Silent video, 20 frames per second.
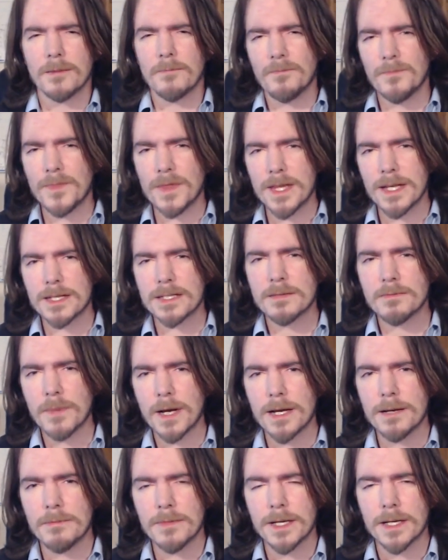this
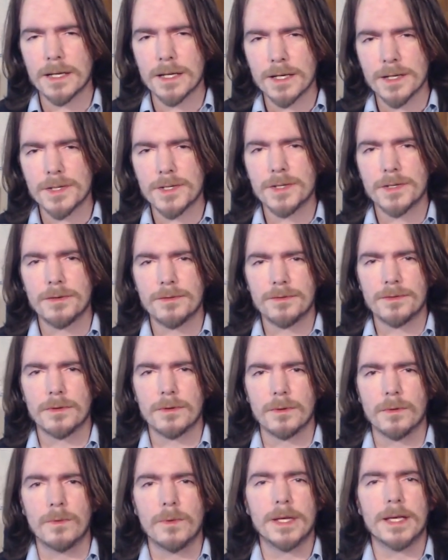might be an issue for
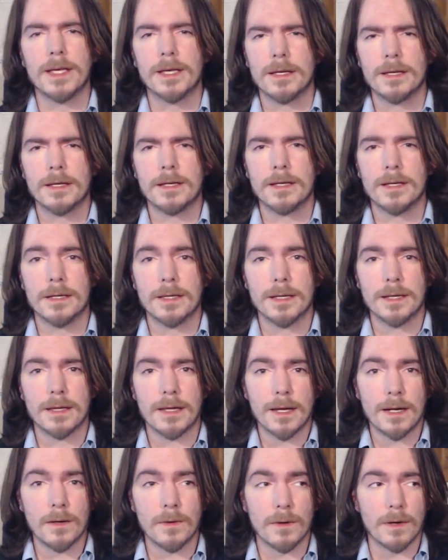the weak in that
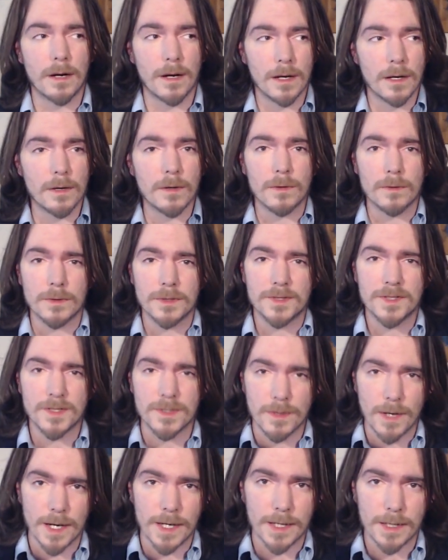they don't know the
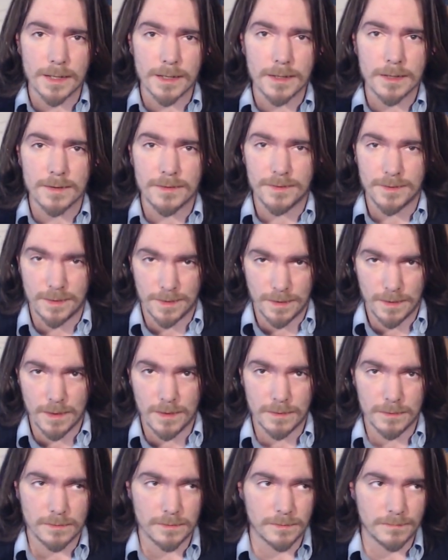strength of their
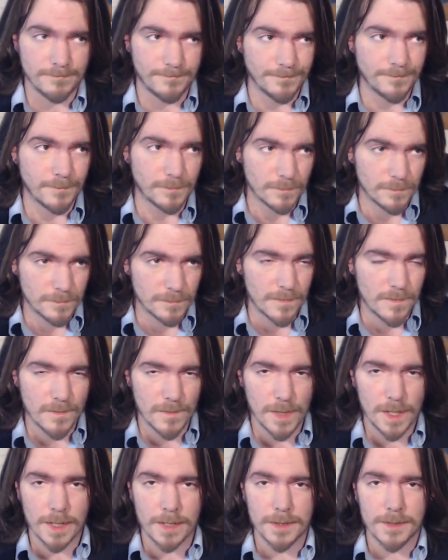own
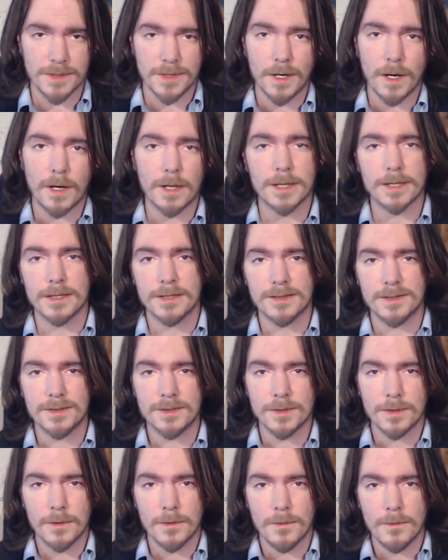inner
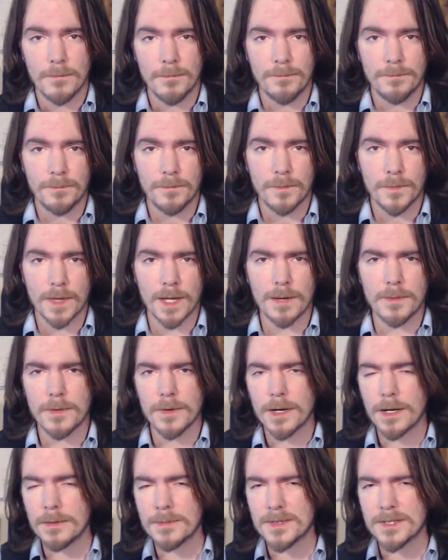darkness, that
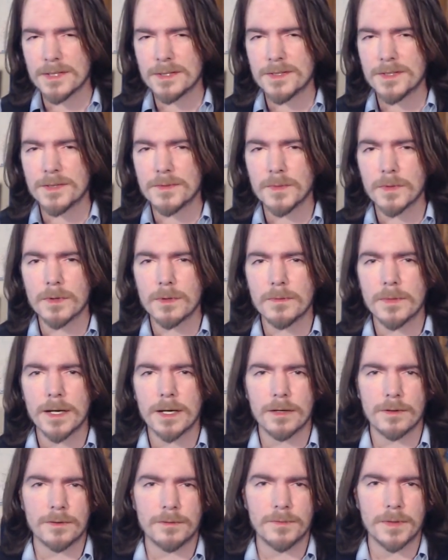perhaps this is more a
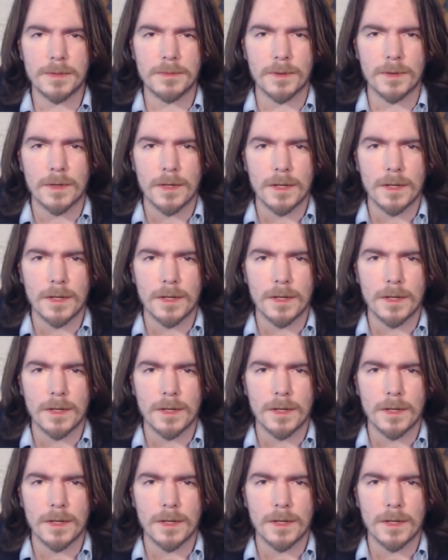matter of people